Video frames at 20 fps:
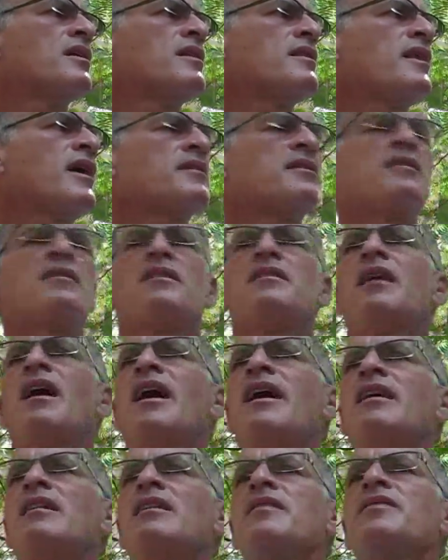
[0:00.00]
that the
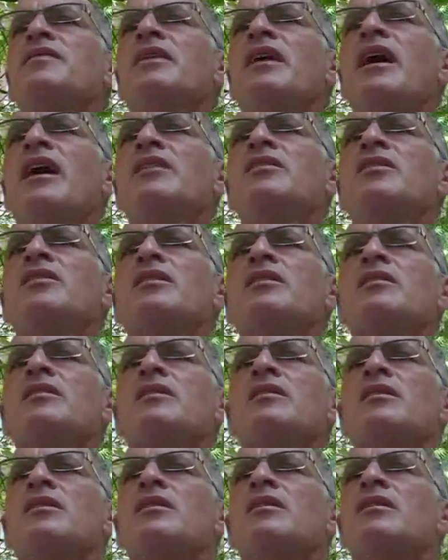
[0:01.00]
denial of tenure
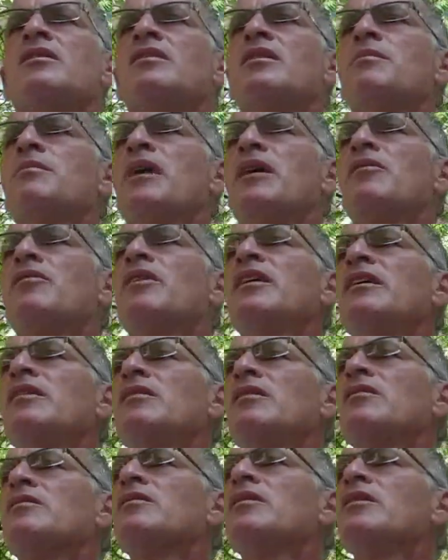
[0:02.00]
to
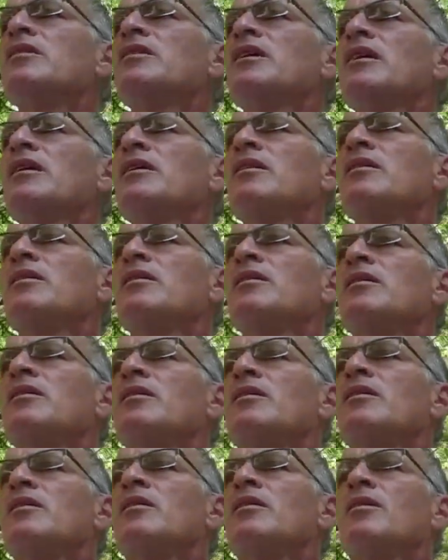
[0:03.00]
Mehrene Larudy
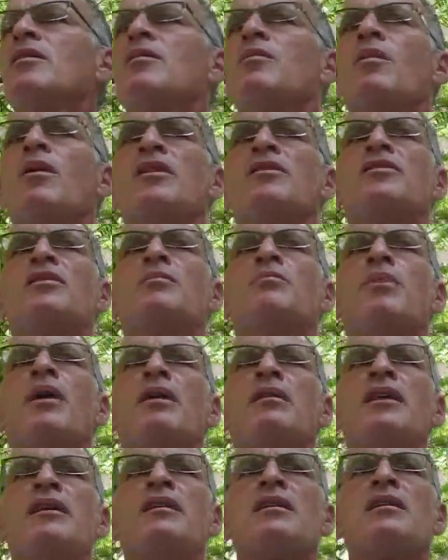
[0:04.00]
was
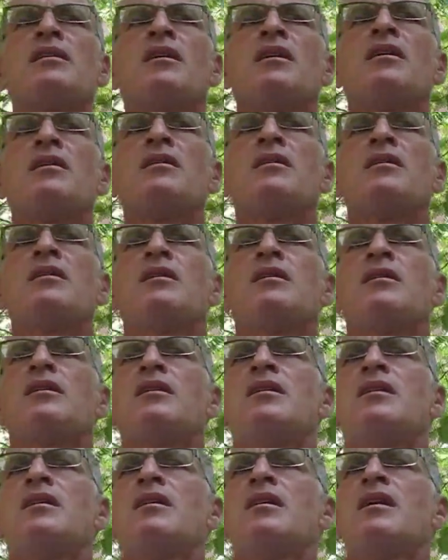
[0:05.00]
political
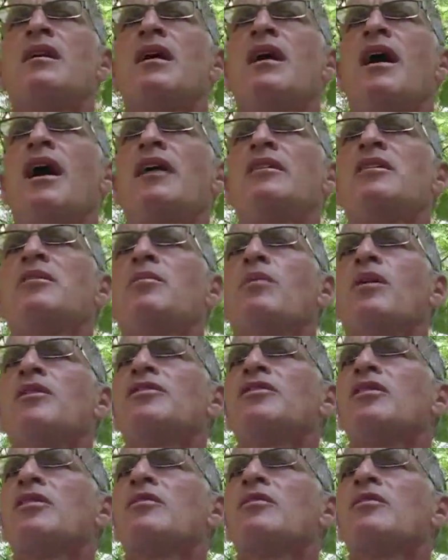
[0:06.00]
and it was a